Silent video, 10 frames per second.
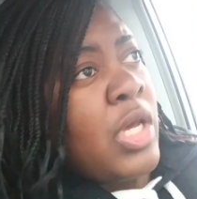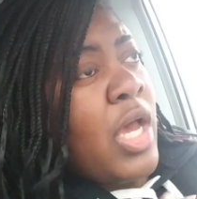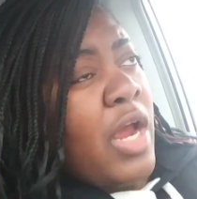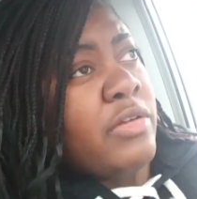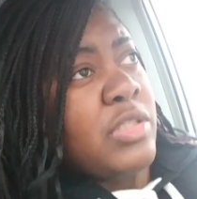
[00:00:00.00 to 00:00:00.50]

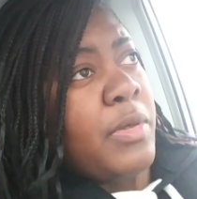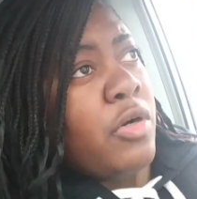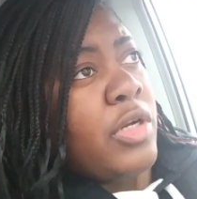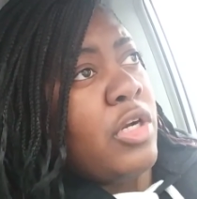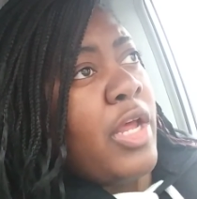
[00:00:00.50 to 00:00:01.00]
Every time I go in
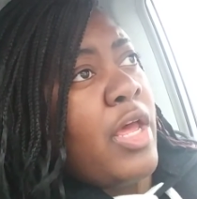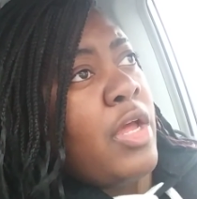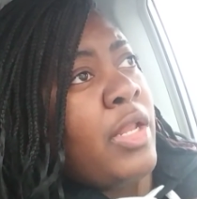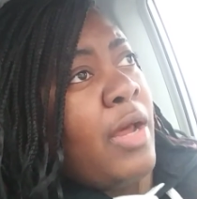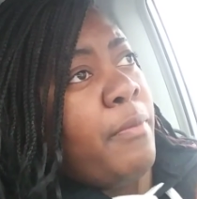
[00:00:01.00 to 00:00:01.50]

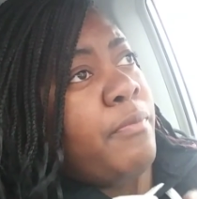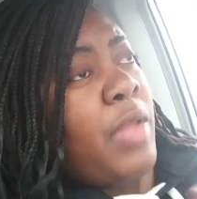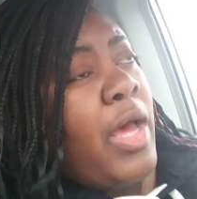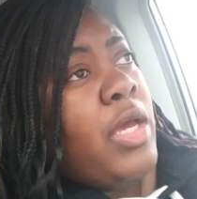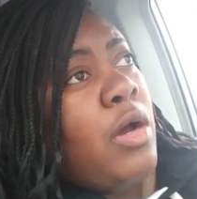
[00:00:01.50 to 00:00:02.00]
there,
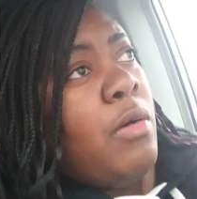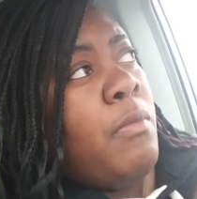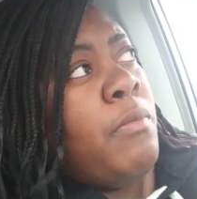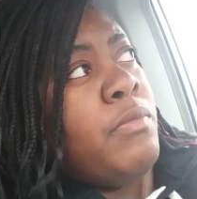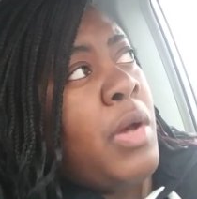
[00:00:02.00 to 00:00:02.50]

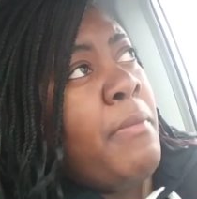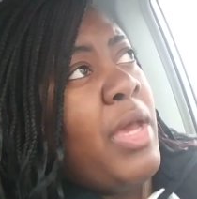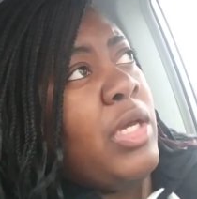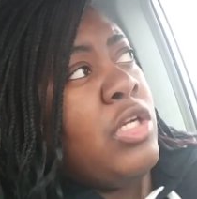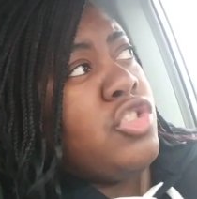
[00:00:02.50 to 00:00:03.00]
I'm making
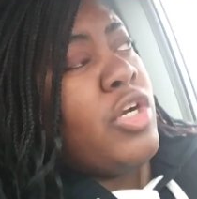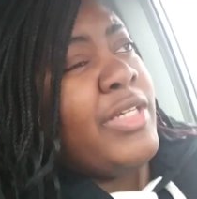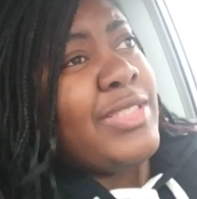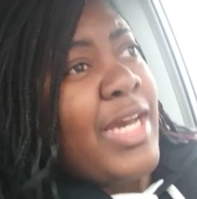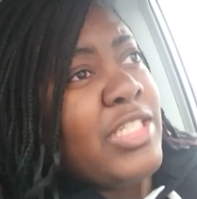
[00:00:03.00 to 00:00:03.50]
a
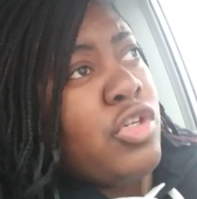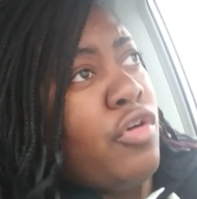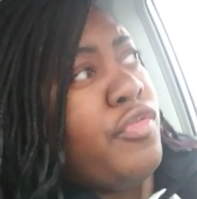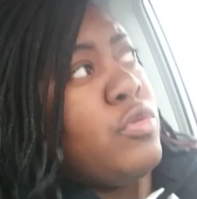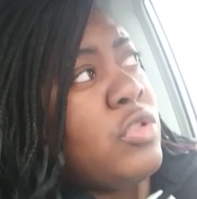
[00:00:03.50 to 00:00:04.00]
transaction or a
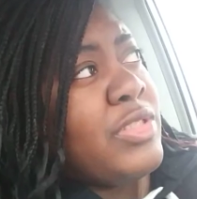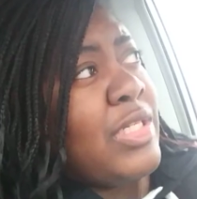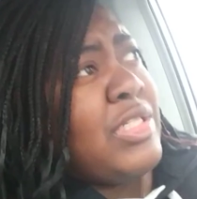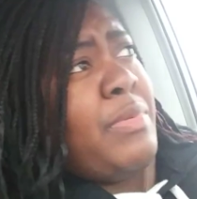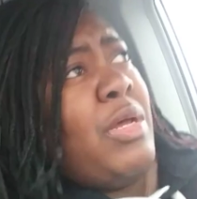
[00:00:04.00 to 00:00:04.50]
food transaction, they
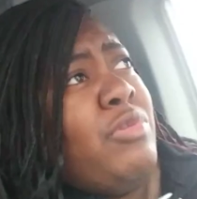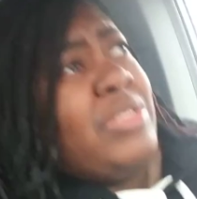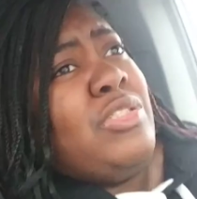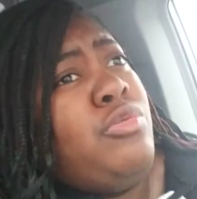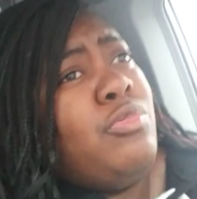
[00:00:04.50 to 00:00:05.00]
be like, what
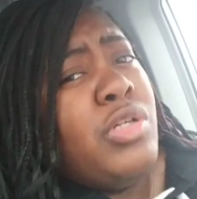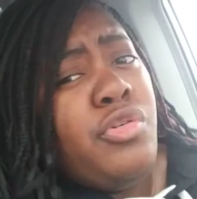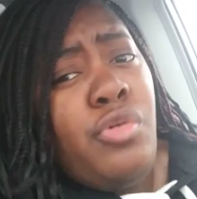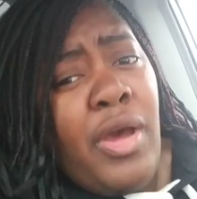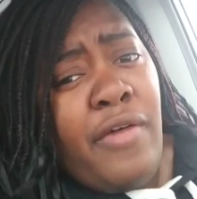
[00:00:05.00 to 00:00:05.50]
do you
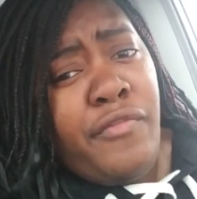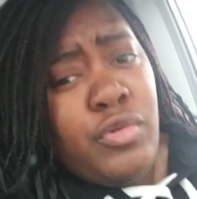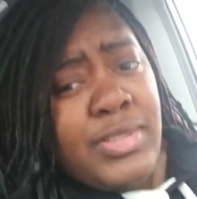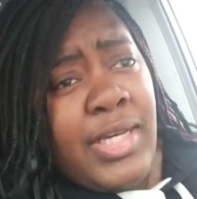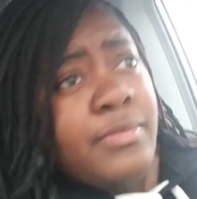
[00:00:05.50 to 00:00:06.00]
have, food
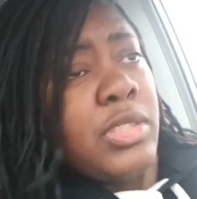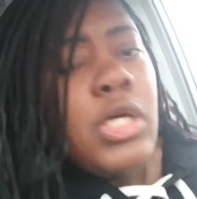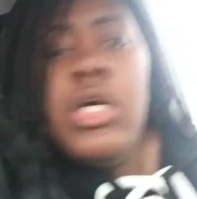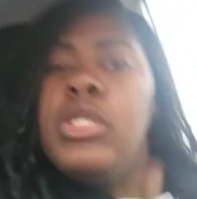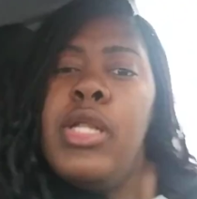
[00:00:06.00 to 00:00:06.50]
stamps?
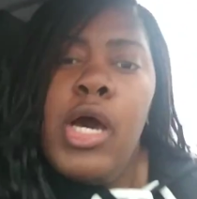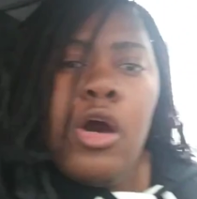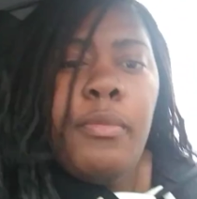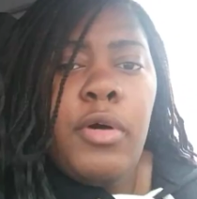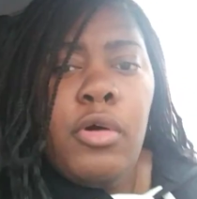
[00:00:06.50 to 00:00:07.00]
No, boo,
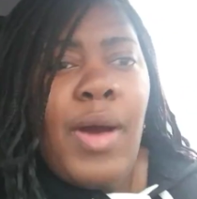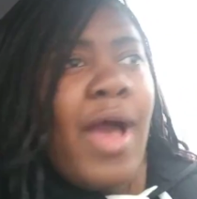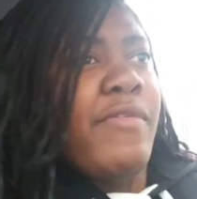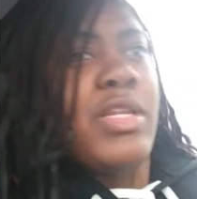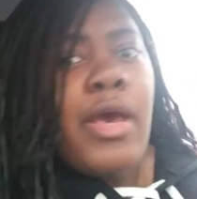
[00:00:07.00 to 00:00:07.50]
I have a
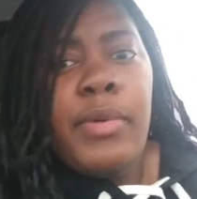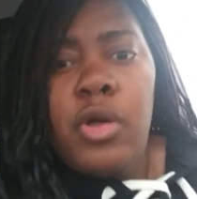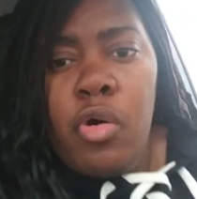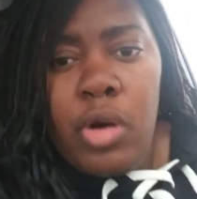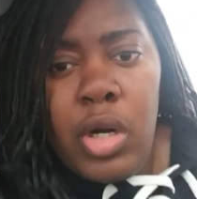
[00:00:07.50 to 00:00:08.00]
debit
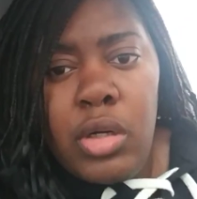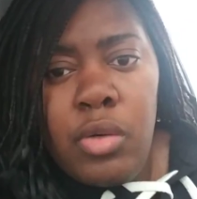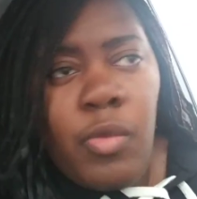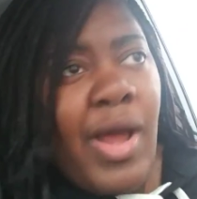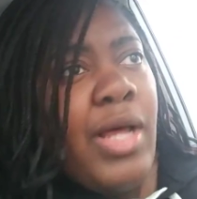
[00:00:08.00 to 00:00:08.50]
card.
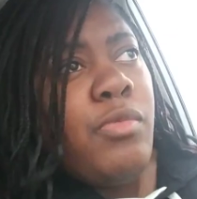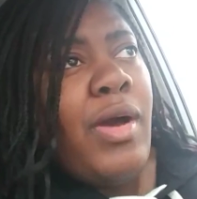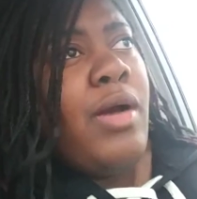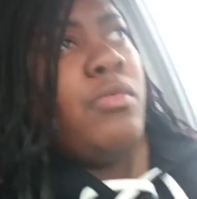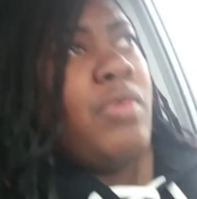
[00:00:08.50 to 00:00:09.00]

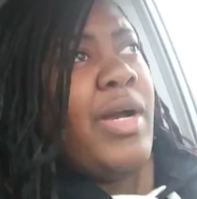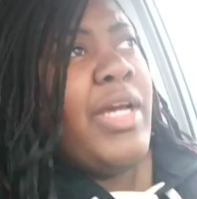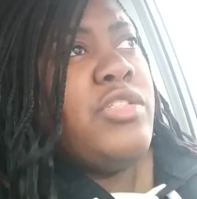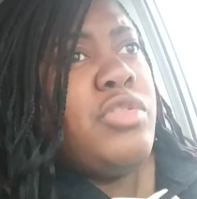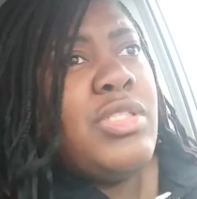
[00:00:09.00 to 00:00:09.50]
Why can't
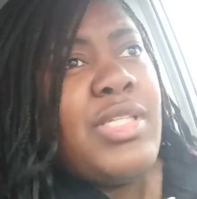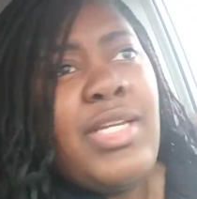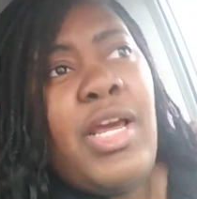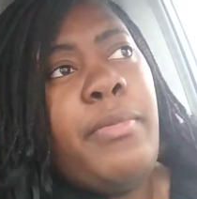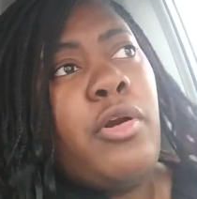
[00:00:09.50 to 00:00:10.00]
you just say
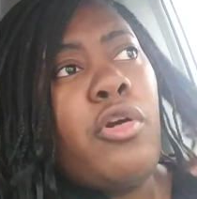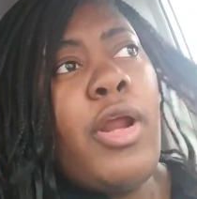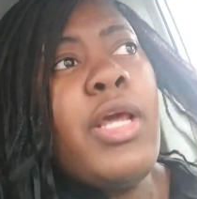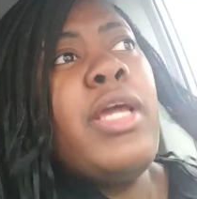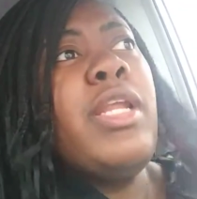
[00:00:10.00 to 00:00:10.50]
debit or credit?
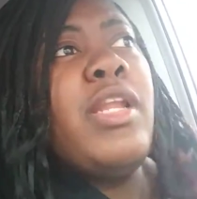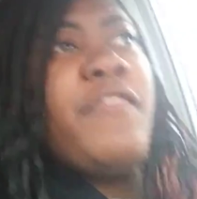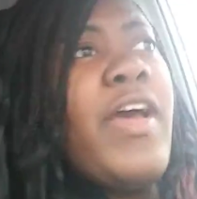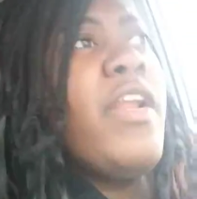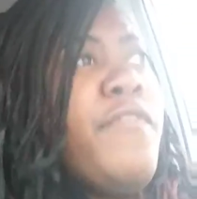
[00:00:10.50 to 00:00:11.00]
And then if I
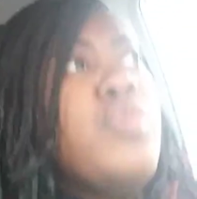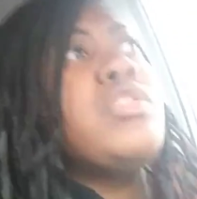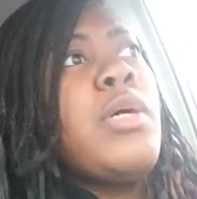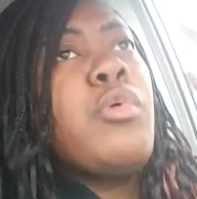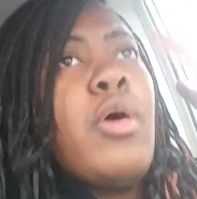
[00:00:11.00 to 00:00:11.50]
had a food
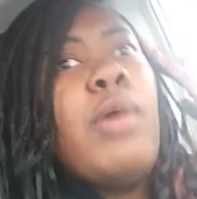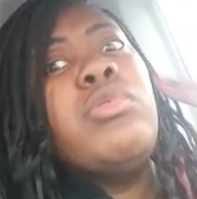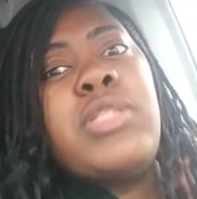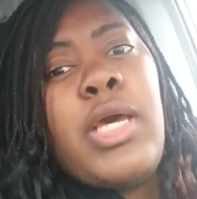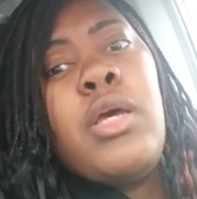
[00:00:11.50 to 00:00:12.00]
stamp card, I would
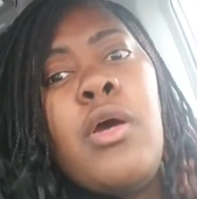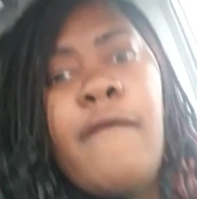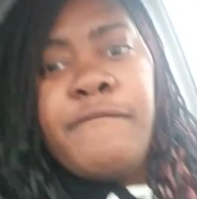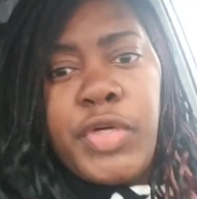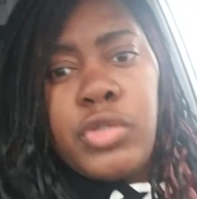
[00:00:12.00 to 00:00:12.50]
say
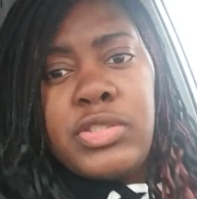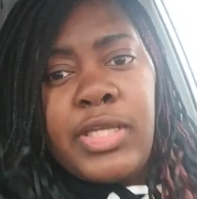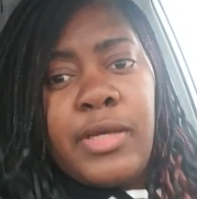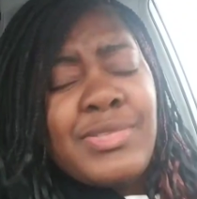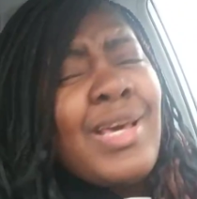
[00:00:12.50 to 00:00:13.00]
food
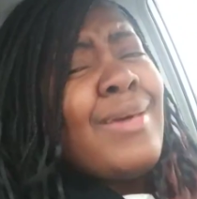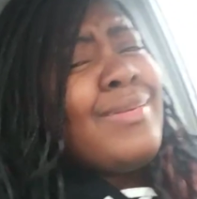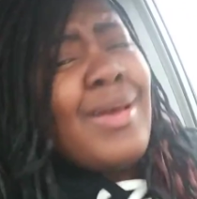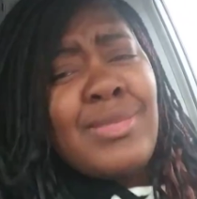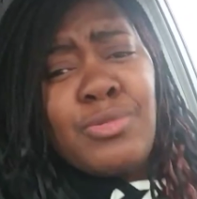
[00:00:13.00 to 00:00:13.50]
stamps.
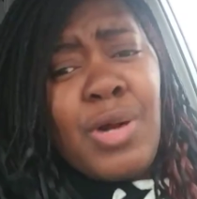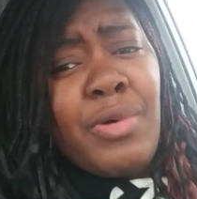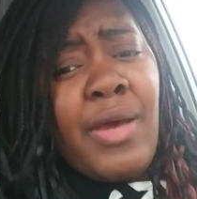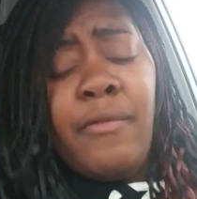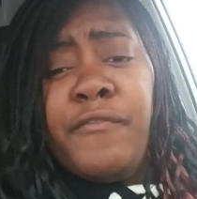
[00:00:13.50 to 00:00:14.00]
Nothing wrong with
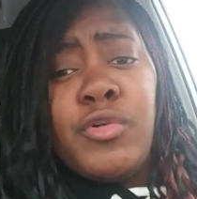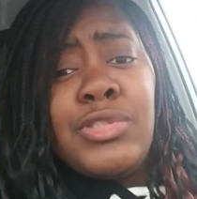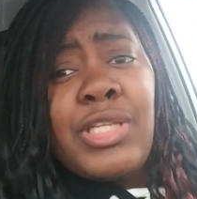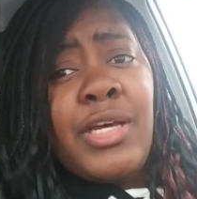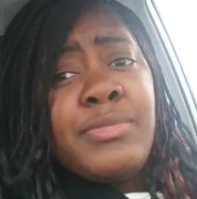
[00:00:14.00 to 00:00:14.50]
having food stamps.